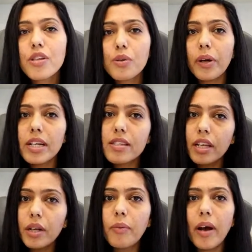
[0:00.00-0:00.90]
So it's
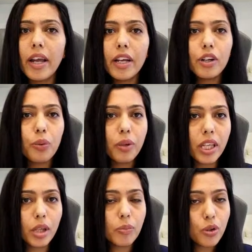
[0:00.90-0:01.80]
required to
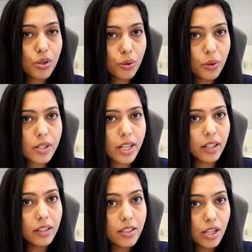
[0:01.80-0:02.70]
keep those goods
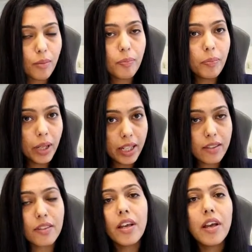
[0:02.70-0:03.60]
at the some
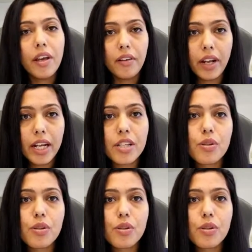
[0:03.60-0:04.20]
place, right?